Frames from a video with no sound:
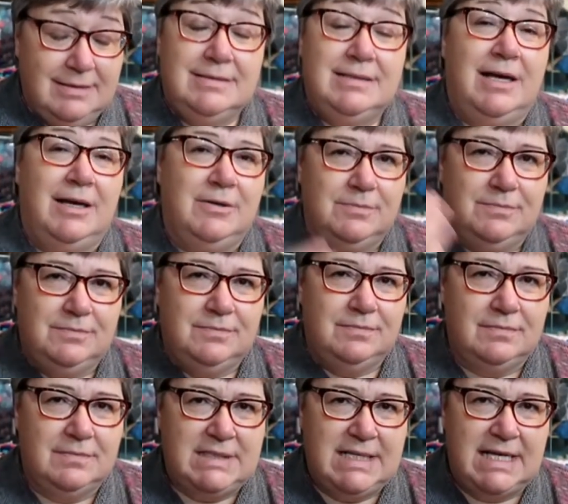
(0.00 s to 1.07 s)
So,
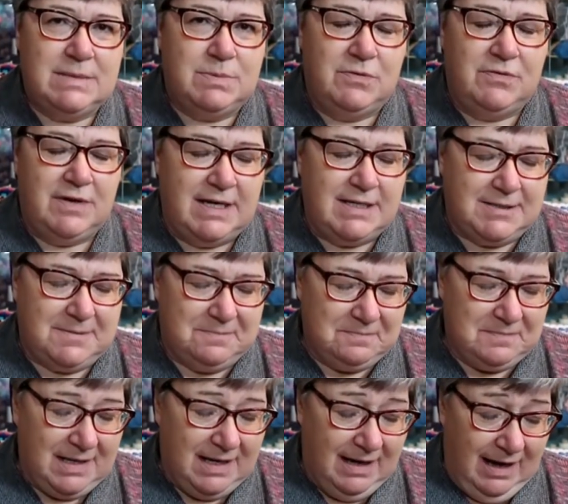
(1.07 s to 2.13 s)
sensible face.
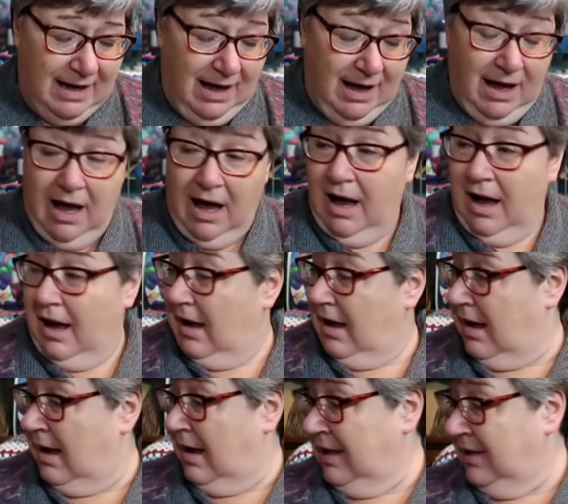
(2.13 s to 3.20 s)

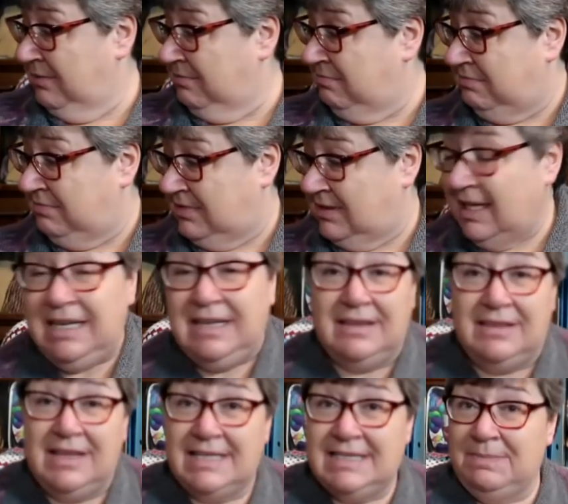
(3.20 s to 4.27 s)
I've I
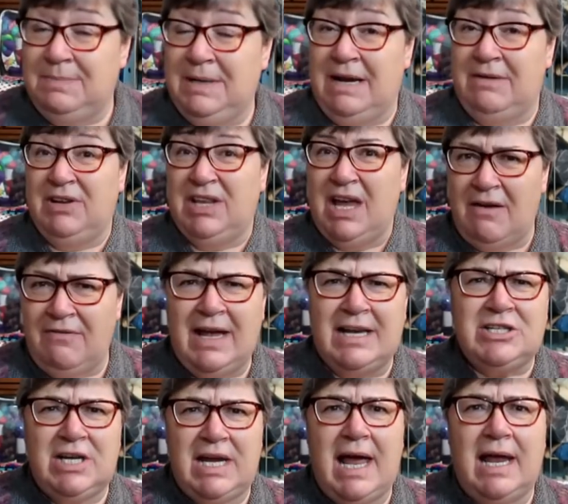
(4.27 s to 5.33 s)
think that's a bit everything. I've
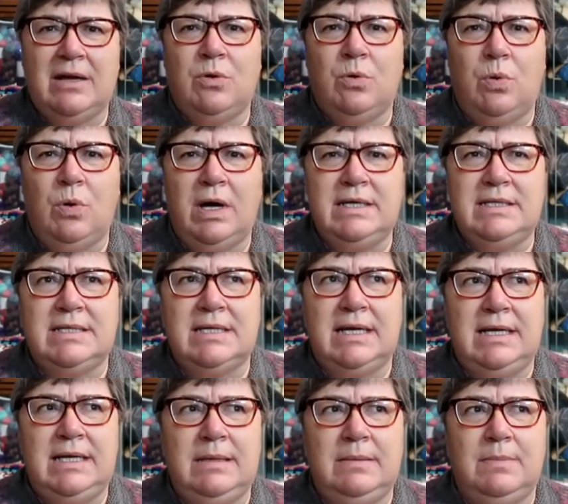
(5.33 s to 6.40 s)
actually had quite
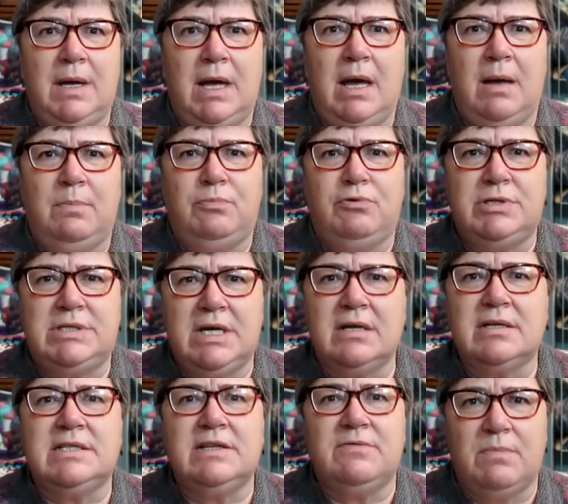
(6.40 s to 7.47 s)
a uh,
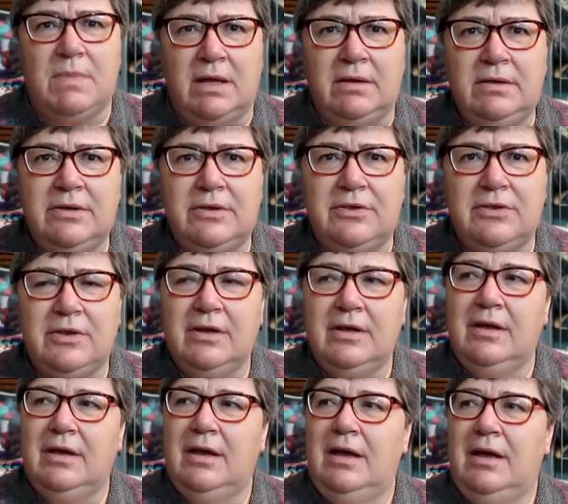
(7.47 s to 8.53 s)
productive month.
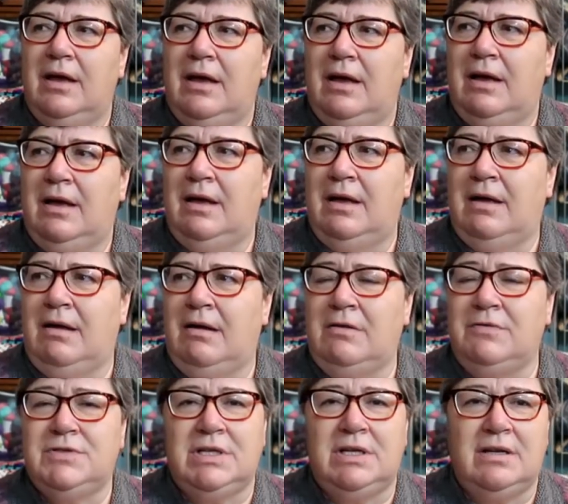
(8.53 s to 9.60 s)
Uh,
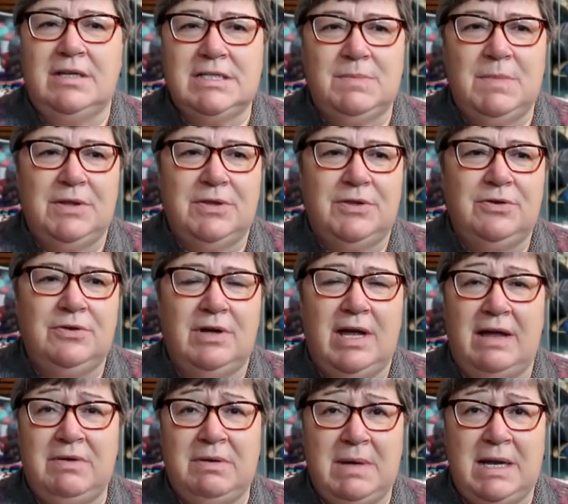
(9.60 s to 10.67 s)
after last month
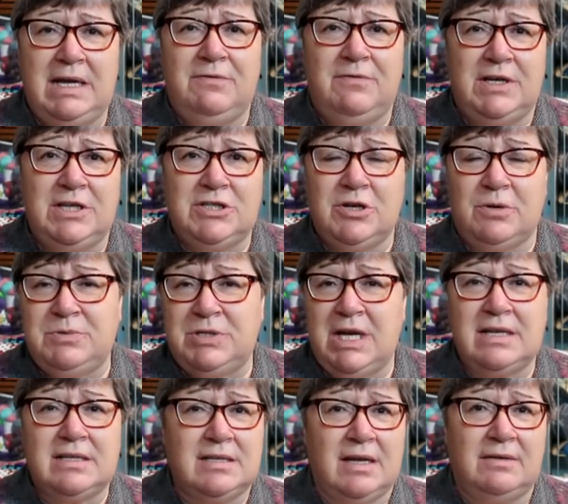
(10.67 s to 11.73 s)
not having many finished
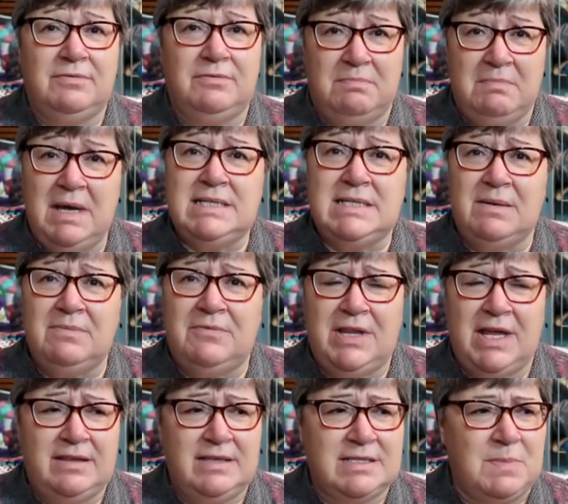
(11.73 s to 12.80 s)
objects, I've made up for
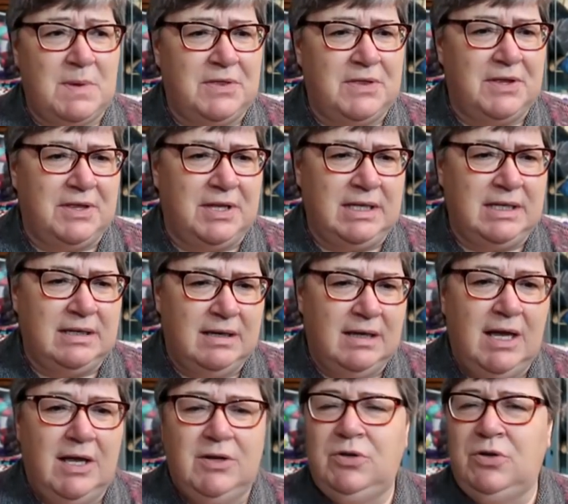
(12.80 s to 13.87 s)
that this month, I think.
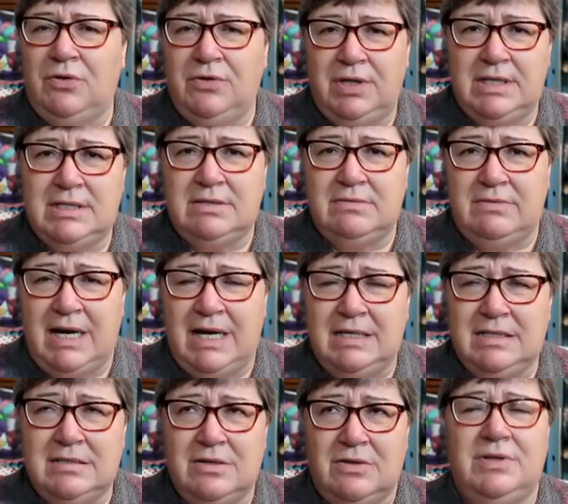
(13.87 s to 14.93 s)
Not that it's a
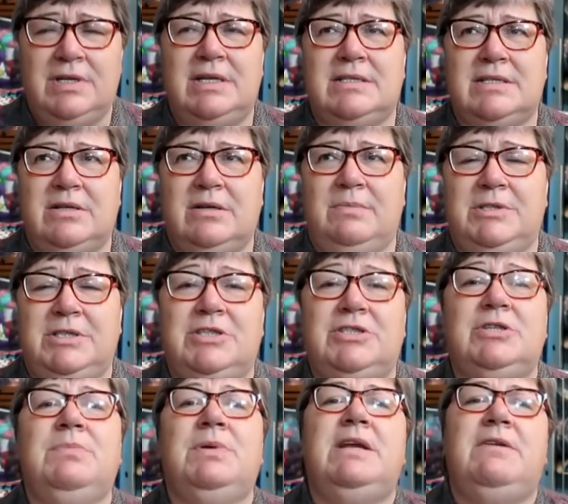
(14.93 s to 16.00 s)
race, not that it's a
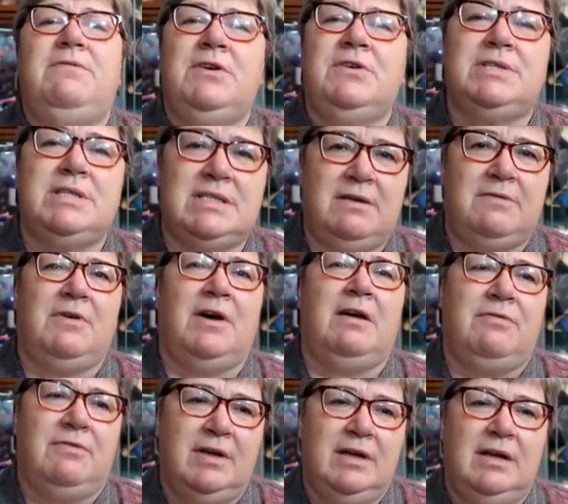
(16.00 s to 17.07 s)
competition, but it feels as if
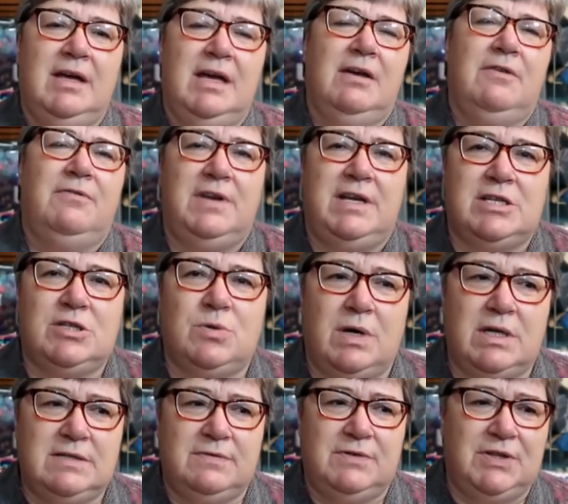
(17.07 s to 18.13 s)
I've finished
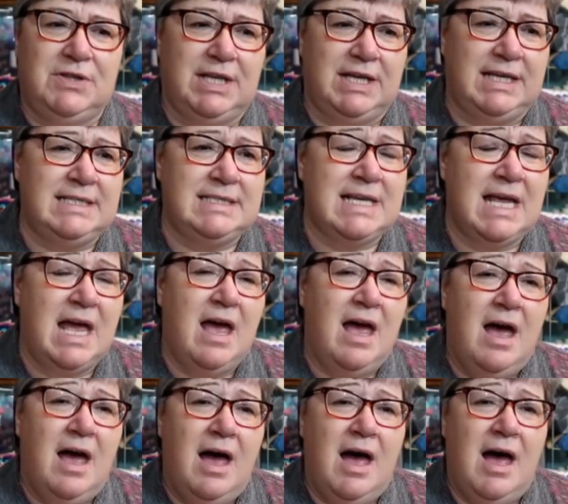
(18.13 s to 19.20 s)
quite a few things.
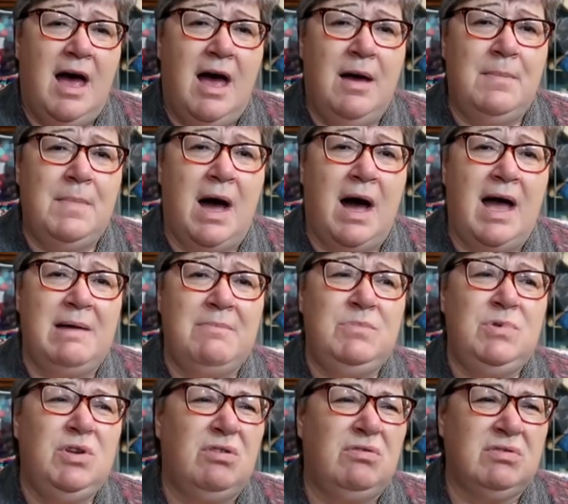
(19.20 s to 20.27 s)
Um, I
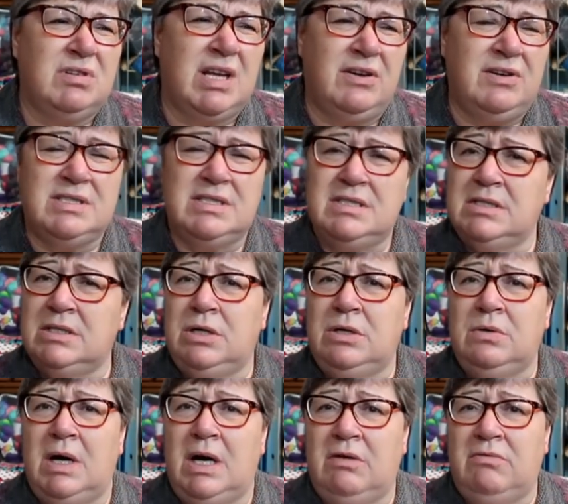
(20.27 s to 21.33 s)
am not going to
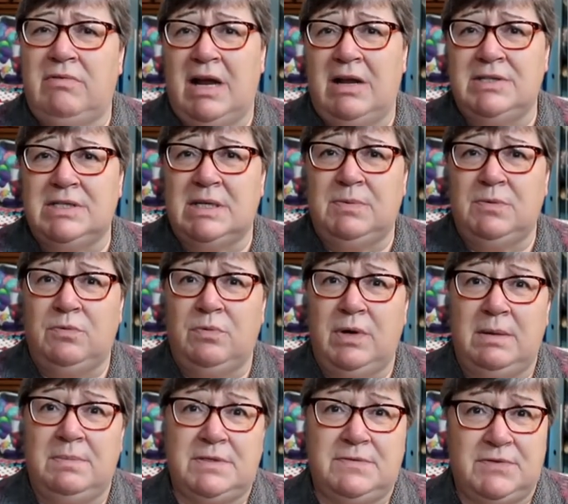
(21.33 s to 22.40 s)
do a roundup of
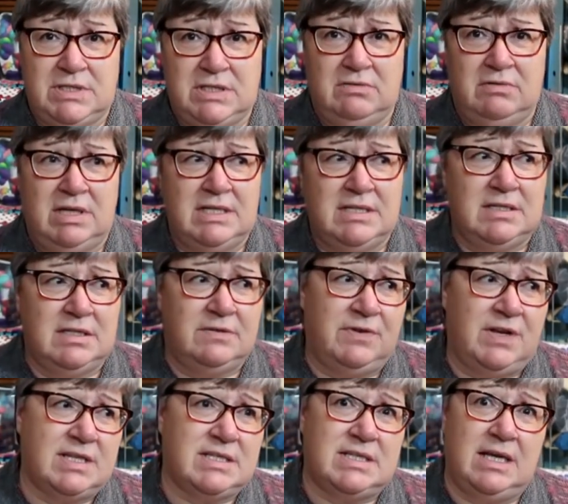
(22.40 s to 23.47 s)
WIPs for two reasons.
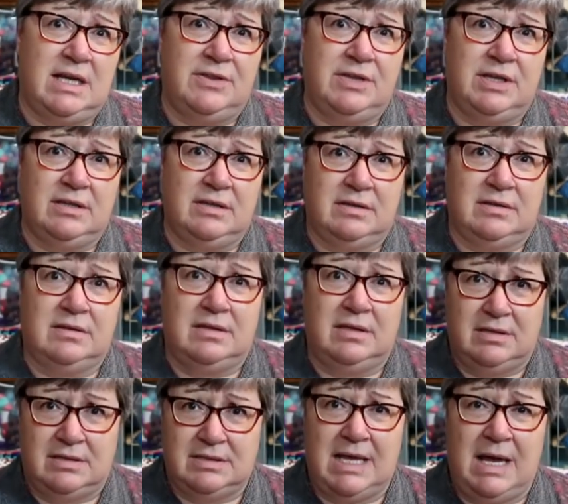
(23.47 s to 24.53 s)
Firstly, I think
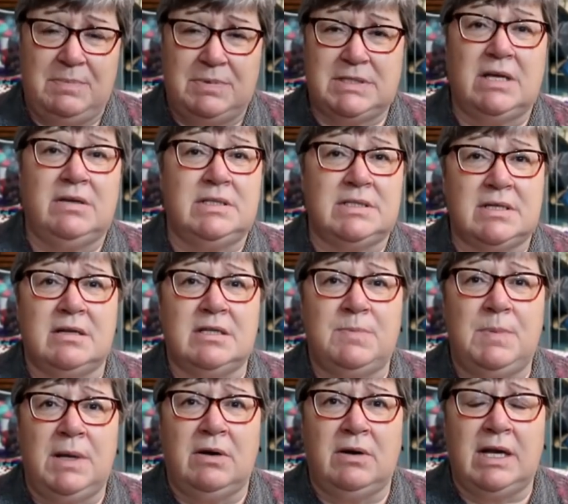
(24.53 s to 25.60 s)
this episode is going
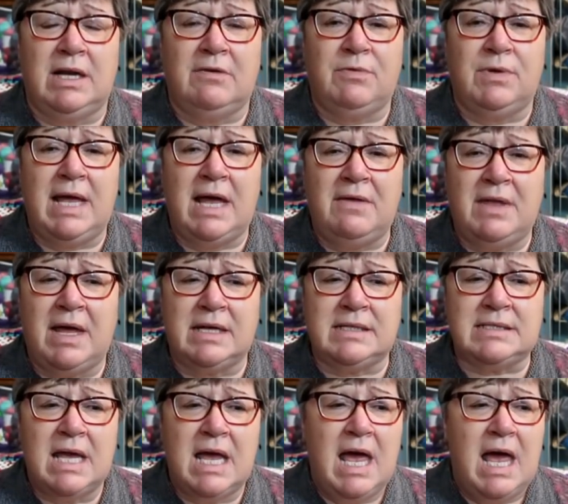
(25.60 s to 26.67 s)
to be long enough without that.